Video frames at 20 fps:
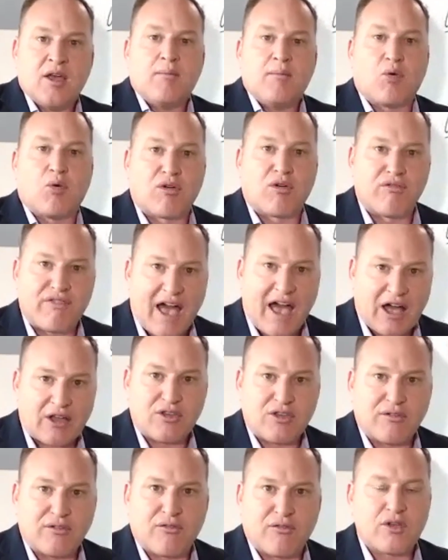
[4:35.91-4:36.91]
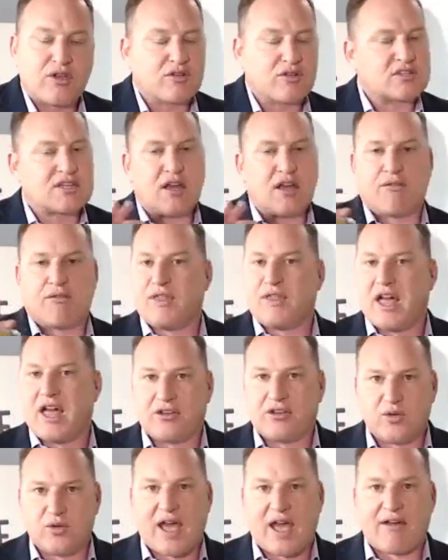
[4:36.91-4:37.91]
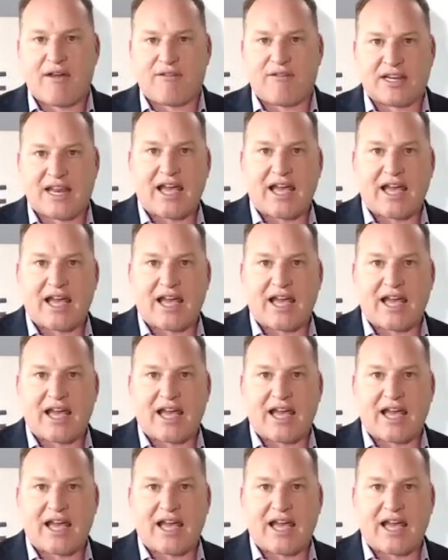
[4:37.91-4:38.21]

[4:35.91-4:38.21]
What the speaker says: more value for yourself without you having